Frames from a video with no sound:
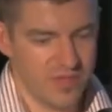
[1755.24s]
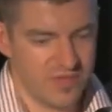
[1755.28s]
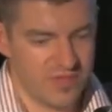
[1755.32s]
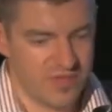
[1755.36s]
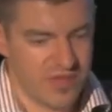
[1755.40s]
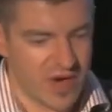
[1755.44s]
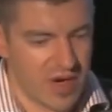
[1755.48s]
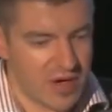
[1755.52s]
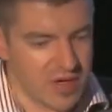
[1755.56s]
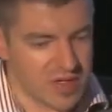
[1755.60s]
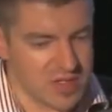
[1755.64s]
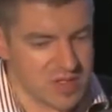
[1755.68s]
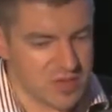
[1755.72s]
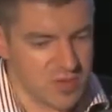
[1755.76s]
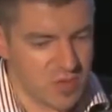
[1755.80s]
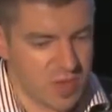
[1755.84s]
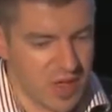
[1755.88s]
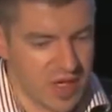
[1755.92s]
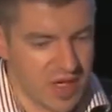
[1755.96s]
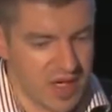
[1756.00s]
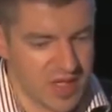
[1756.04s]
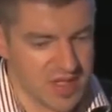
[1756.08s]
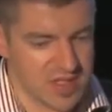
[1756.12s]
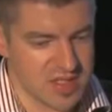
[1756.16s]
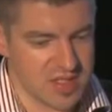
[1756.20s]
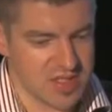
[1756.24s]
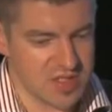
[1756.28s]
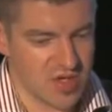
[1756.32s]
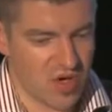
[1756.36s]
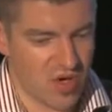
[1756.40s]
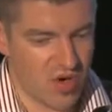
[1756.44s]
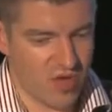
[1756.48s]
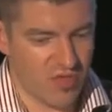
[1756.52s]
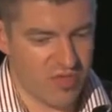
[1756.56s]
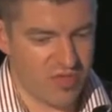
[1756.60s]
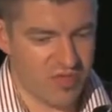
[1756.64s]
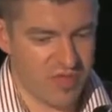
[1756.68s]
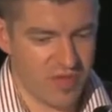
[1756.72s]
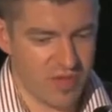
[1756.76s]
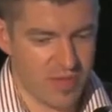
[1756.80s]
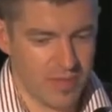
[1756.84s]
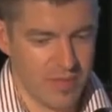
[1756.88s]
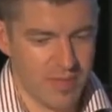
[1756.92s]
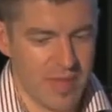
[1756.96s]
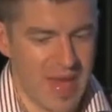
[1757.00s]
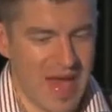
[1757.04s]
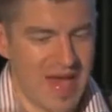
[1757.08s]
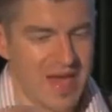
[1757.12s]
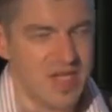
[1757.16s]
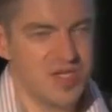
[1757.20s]
various ways of
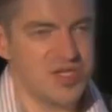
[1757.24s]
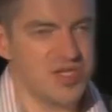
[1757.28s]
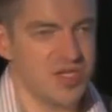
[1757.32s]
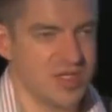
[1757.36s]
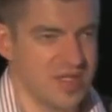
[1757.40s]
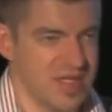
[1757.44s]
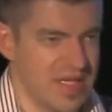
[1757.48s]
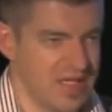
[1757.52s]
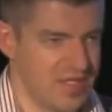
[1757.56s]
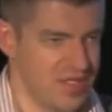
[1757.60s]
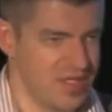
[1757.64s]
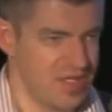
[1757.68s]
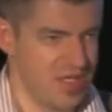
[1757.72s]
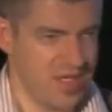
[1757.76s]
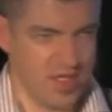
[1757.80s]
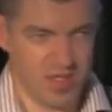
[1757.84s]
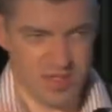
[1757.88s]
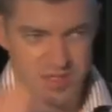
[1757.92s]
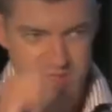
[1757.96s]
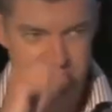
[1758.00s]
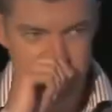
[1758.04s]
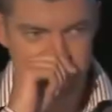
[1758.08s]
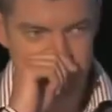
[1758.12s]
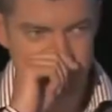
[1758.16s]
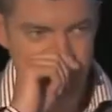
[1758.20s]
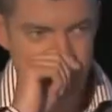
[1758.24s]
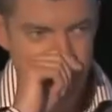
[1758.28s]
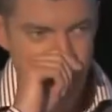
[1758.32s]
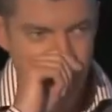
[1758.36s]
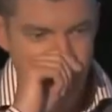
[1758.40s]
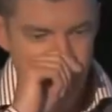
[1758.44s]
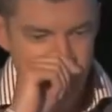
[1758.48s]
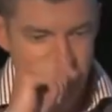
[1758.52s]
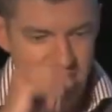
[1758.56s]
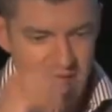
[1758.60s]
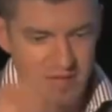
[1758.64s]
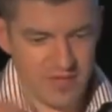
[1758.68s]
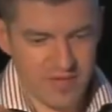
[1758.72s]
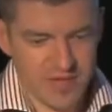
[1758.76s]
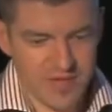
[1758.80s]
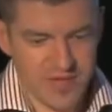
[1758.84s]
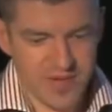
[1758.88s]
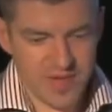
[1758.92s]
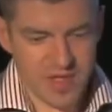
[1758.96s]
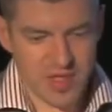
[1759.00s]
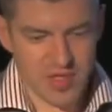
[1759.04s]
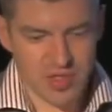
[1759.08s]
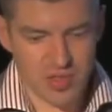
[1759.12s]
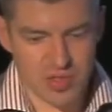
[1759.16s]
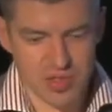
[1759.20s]
managing that change.
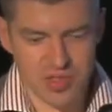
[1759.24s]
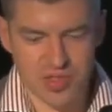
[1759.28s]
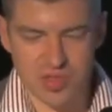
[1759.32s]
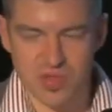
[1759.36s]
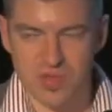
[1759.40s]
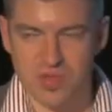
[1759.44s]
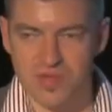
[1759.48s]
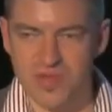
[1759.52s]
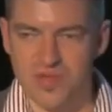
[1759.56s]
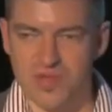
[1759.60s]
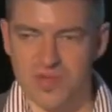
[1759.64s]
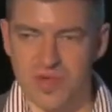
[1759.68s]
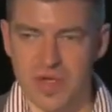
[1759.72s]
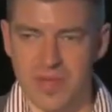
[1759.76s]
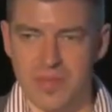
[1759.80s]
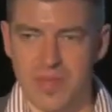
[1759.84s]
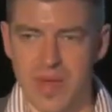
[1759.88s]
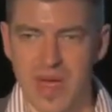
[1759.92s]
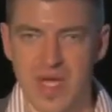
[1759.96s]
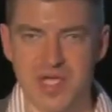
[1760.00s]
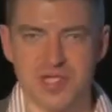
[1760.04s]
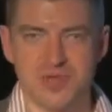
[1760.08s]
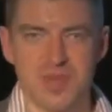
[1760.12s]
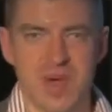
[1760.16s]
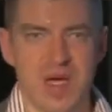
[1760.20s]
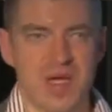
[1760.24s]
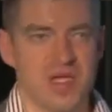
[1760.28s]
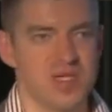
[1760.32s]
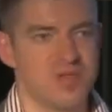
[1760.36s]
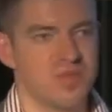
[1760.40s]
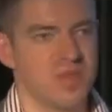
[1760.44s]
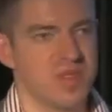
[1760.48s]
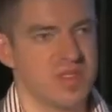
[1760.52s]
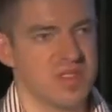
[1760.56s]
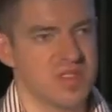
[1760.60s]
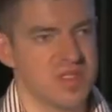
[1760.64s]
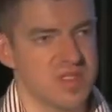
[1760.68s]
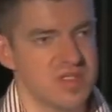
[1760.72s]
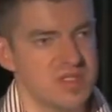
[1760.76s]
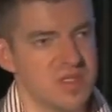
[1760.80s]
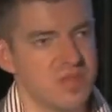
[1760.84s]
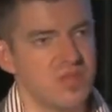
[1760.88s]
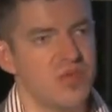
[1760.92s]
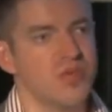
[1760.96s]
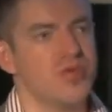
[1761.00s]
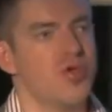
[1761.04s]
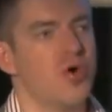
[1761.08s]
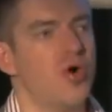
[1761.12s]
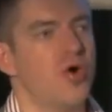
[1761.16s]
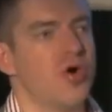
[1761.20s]
Everything you do through a patch management system
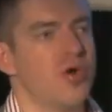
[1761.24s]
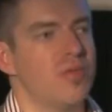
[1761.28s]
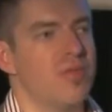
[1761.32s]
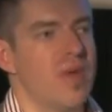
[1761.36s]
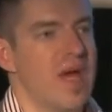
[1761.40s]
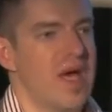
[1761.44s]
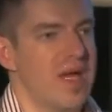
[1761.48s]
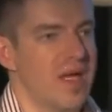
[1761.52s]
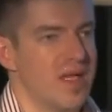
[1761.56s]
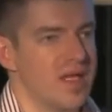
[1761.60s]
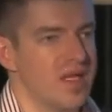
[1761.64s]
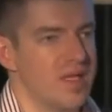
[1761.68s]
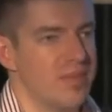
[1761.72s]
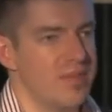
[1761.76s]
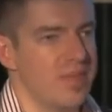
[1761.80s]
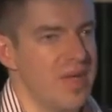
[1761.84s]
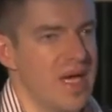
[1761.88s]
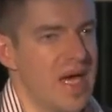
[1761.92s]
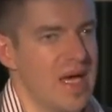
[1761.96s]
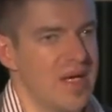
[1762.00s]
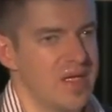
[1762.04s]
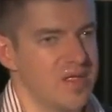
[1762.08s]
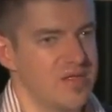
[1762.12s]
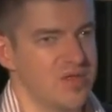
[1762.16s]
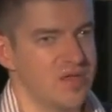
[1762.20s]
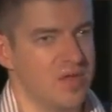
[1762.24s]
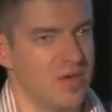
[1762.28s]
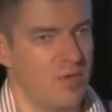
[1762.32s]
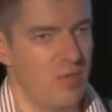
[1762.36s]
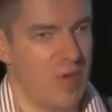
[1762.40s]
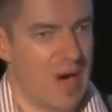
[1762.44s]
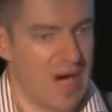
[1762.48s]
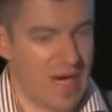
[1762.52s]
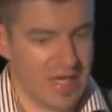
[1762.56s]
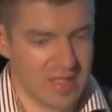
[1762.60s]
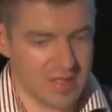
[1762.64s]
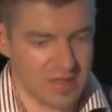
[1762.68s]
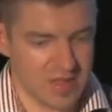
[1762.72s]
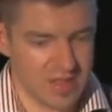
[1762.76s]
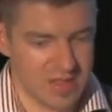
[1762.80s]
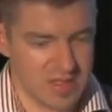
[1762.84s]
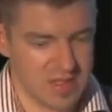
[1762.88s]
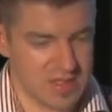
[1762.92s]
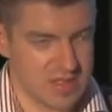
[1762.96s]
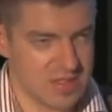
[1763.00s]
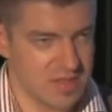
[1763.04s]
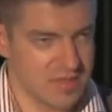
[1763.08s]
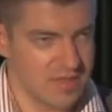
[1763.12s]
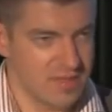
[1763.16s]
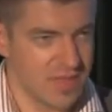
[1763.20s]
would automatically be added to the
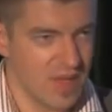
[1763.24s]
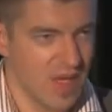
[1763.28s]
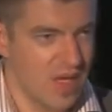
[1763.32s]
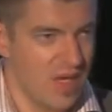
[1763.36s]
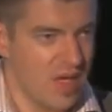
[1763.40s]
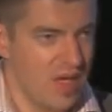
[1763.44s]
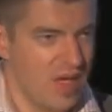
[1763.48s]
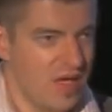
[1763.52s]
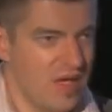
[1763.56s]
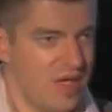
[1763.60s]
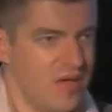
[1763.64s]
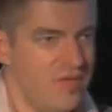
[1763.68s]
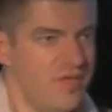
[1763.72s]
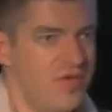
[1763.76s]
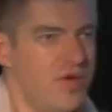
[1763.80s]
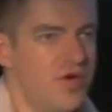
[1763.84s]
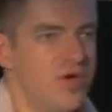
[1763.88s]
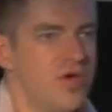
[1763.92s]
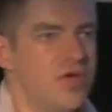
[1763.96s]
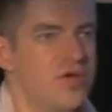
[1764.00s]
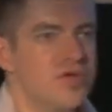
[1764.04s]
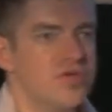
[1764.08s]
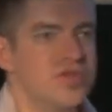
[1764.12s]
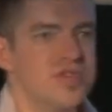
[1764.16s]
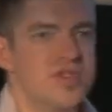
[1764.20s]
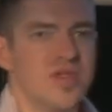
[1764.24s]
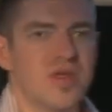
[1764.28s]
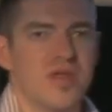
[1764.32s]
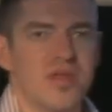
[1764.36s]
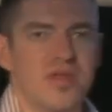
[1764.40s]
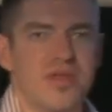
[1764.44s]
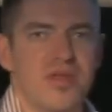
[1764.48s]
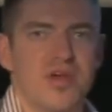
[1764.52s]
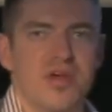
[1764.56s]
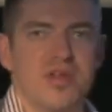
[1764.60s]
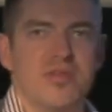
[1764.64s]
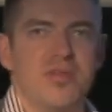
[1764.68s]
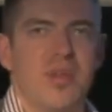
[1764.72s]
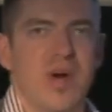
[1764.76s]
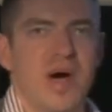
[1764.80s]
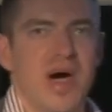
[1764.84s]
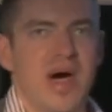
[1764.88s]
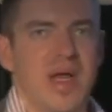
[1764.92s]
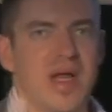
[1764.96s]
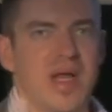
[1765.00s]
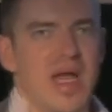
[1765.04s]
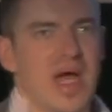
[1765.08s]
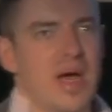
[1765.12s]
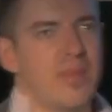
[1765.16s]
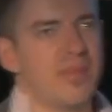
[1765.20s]
whitelist. If you're using
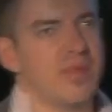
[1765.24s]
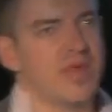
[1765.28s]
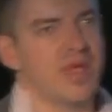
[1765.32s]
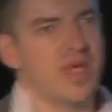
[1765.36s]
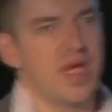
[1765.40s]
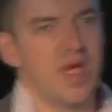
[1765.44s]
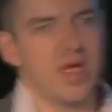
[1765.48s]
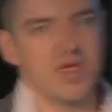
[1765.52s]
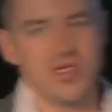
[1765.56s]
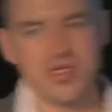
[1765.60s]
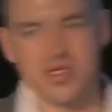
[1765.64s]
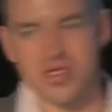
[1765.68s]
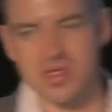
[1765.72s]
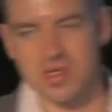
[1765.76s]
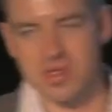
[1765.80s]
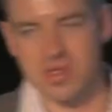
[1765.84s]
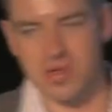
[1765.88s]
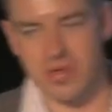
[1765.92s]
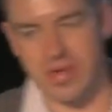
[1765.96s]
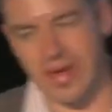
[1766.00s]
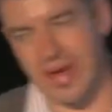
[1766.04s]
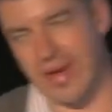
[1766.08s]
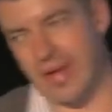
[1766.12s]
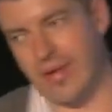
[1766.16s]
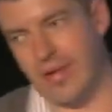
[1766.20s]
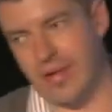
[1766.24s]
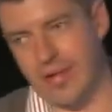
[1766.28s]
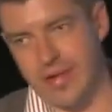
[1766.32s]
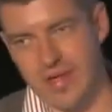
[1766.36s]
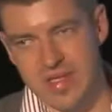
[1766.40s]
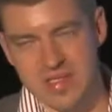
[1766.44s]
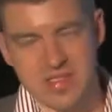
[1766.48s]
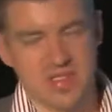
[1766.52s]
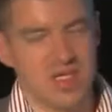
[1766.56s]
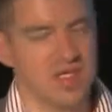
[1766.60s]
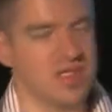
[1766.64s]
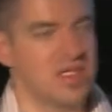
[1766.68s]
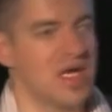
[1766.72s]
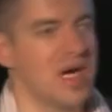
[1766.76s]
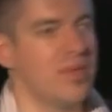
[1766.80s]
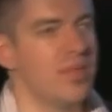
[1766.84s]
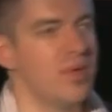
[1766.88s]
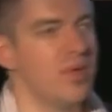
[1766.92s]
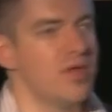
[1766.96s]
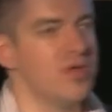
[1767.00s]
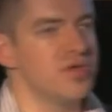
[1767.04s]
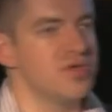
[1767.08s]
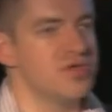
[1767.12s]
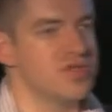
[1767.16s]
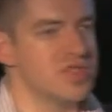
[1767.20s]
third-party application, or let's say
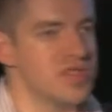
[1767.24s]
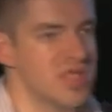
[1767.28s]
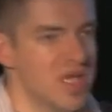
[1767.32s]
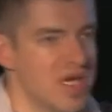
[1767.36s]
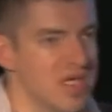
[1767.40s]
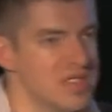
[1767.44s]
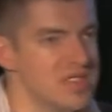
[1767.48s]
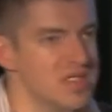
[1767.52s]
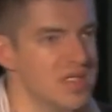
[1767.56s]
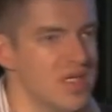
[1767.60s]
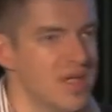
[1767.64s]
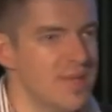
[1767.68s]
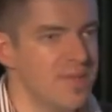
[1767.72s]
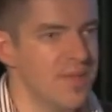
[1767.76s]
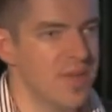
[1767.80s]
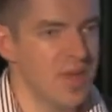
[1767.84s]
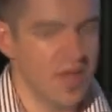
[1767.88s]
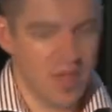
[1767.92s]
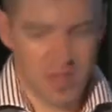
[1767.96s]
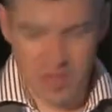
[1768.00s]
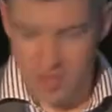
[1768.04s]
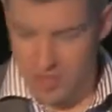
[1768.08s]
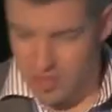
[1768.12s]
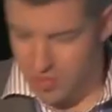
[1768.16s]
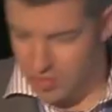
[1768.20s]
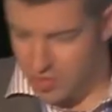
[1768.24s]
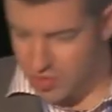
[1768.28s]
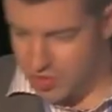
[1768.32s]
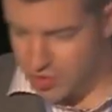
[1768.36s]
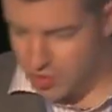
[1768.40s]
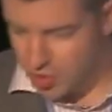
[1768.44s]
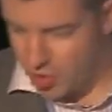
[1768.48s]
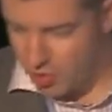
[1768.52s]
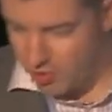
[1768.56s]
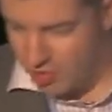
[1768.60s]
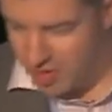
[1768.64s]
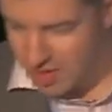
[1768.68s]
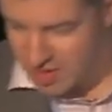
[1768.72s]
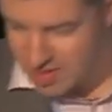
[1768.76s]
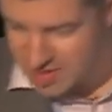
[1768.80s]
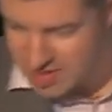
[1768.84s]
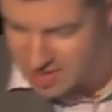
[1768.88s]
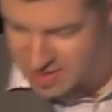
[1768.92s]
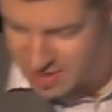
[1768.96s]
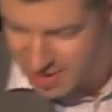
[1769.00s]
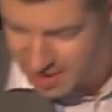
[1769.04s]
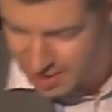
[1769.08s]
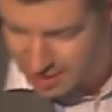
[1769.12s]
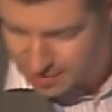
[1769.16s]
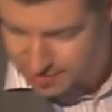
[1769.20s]
WSUS, you would normally
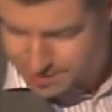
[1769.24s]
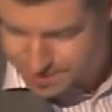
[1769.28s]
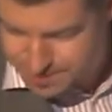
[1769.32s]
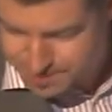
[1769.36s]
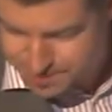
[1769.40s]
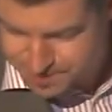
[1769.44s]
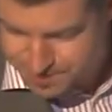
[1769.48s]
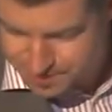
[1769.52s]
tell